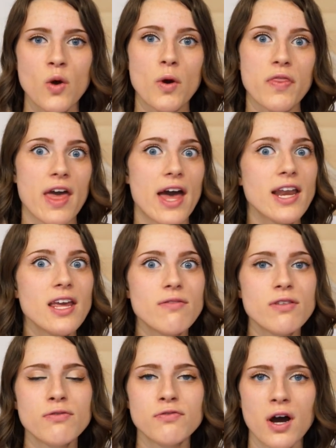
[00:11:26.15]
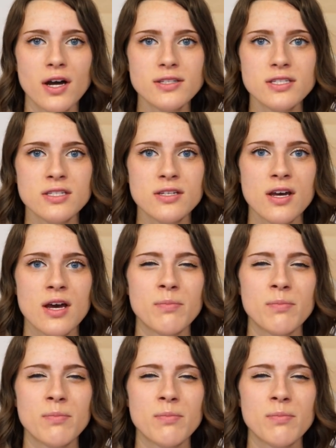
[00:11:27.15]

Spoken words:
with any of the fonts